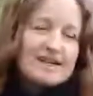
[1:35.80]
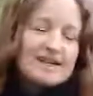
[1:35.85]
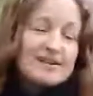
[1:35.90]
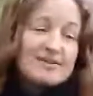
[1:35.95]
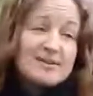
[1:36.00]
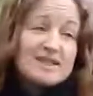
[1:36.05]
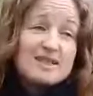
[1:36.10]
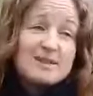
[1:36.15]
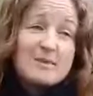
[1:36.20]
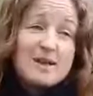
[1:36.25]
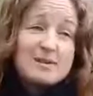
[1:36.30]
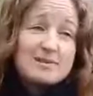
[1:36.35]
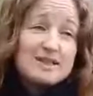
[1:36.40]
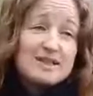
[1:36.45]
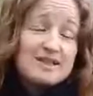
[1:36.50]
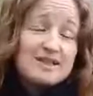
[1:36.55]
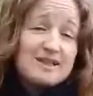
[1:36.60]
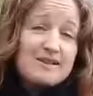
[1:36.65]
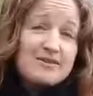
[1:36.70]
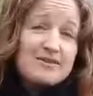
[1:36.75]
There are some
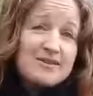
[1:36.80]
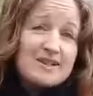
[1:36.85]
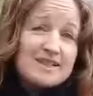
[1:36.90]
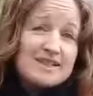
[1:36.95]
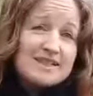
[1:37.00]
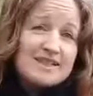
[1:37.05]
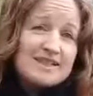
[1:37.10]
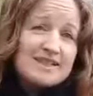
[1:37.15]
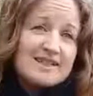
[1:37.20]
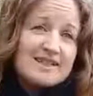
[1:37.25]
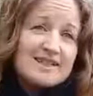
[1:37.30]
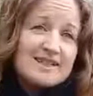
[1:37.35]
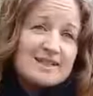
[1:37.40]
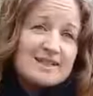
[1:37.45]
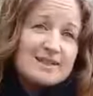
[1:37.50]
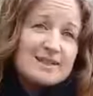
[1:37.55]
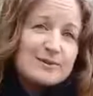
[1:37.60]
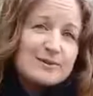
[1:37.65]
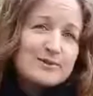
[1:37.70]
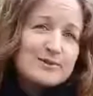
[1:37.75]
absolutely fascinating
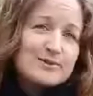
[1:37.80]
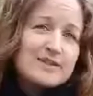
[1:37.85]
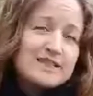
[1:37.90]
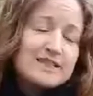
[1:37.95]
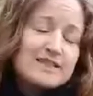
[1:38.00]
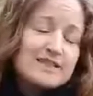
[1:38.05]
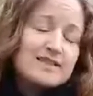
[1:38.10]
stories.